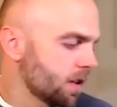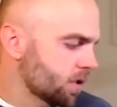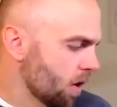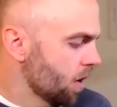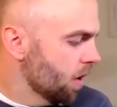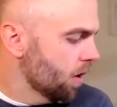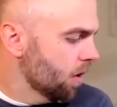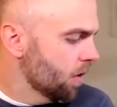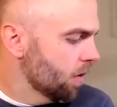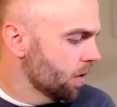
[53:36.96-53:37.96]

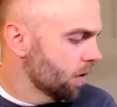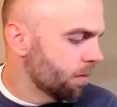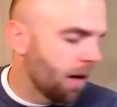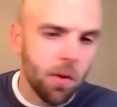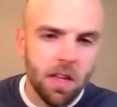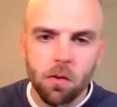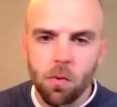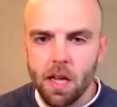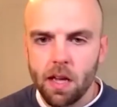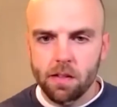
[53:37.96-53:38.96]
So my week to
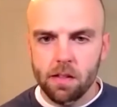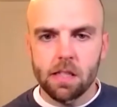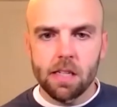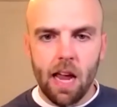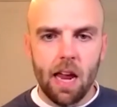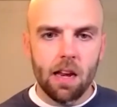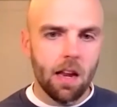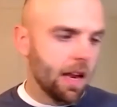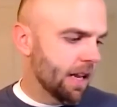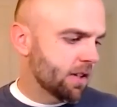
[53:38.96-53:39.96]
week is insane,
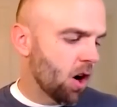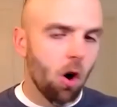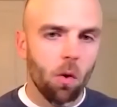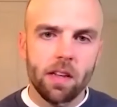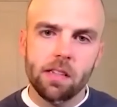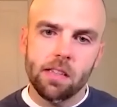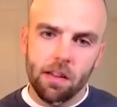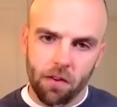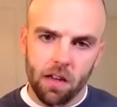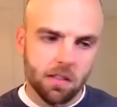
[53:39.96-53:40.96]
and it's always
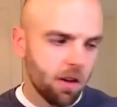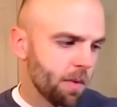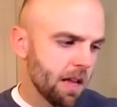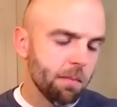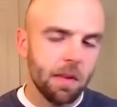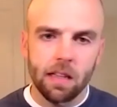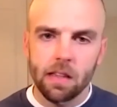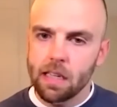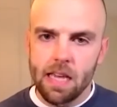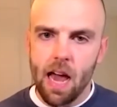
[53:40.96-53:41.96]
different. So I mean,
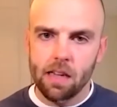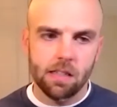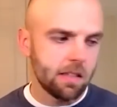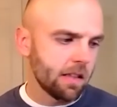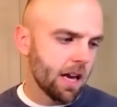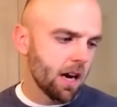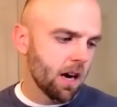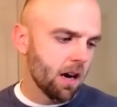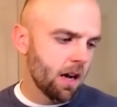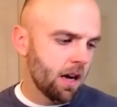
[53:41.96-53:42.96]
admittedly, yes,
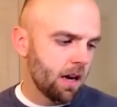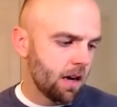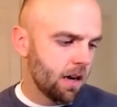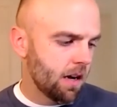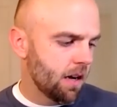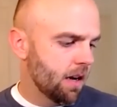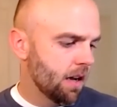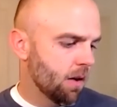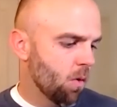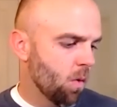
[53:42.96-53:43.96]
there. Uh,
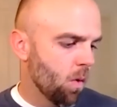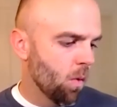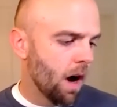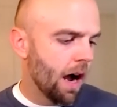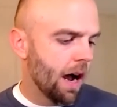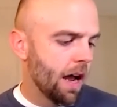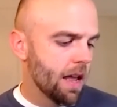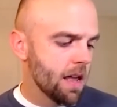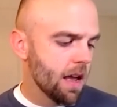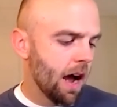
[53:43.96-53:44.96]

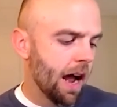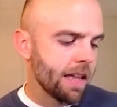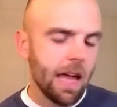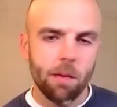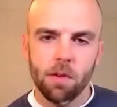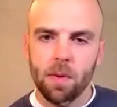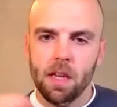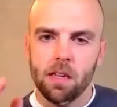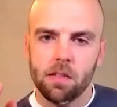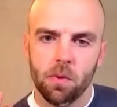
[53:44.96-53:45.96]
I I came to
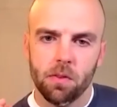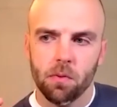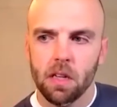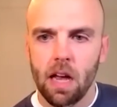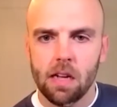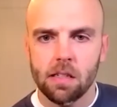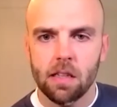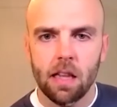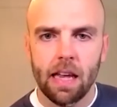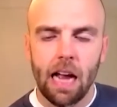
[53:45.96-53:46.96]
peace with realizing
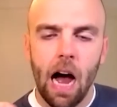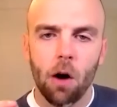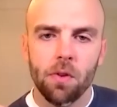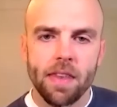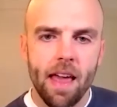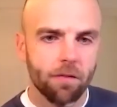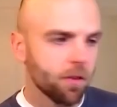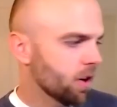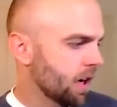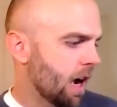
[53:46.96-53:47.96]
that like I'll
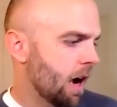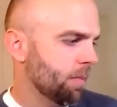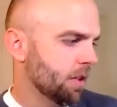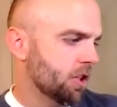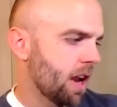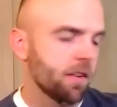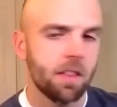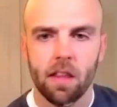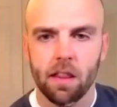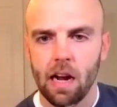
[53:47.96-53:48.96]
never accomplish
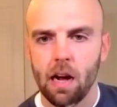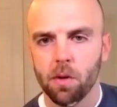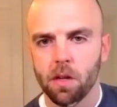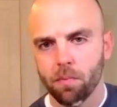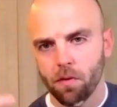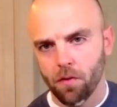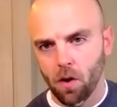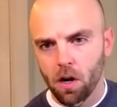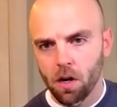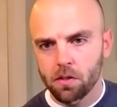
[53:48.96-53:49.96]
everything that I would
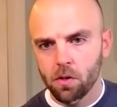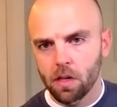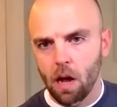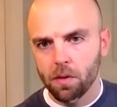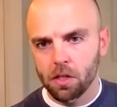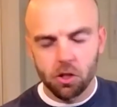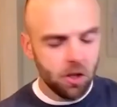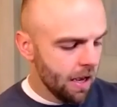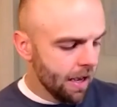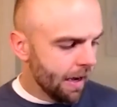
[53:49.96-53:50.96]
prefer to accomplish.
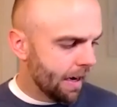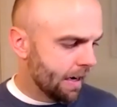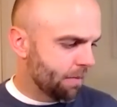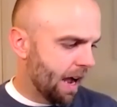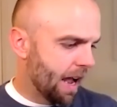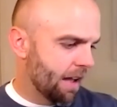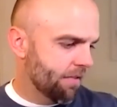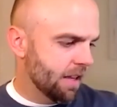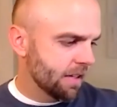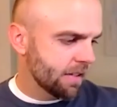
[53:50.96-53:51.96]
Mm-hmm. Um, I had
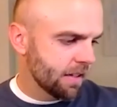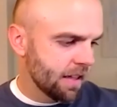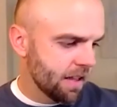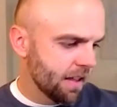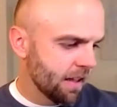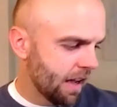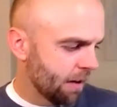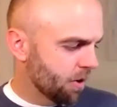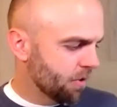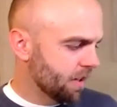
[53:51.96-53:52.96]
this. It, I
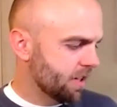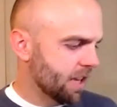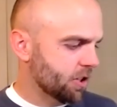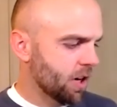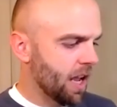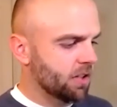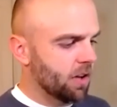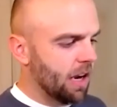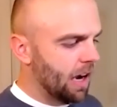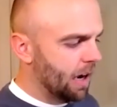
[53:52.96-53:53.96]
wrote this yesterday,
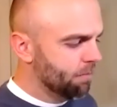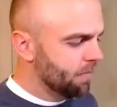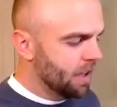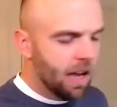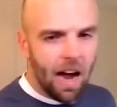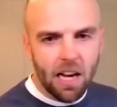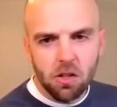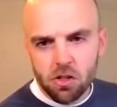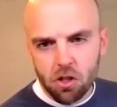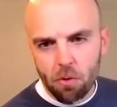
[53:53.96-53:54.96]
so I, I'm I
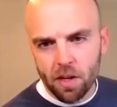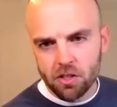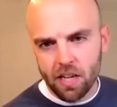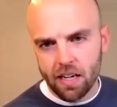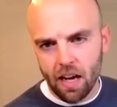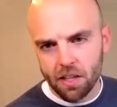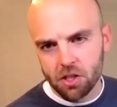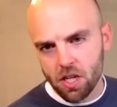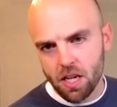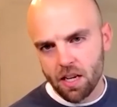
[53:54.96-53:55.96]
use so much
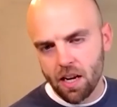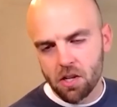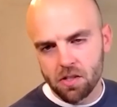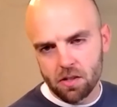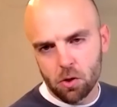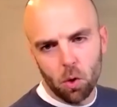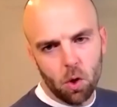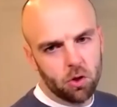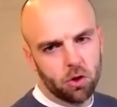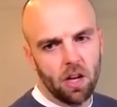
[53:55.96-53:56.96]
technology and I use this tool
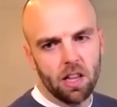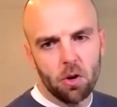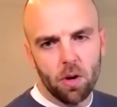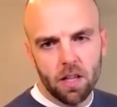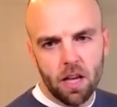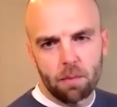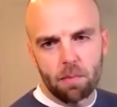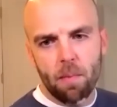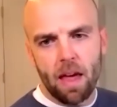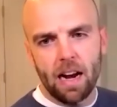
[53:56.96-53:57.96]
called Trello online,
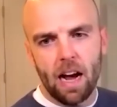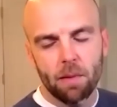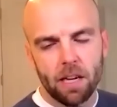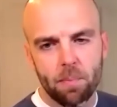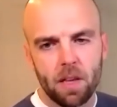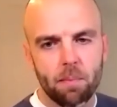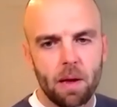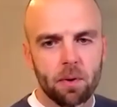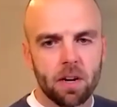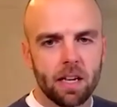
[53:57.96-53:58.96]
but man, I'm like a pen and
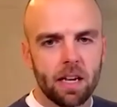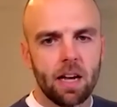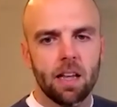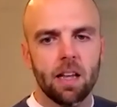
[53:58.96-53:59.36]
paper kind of guy.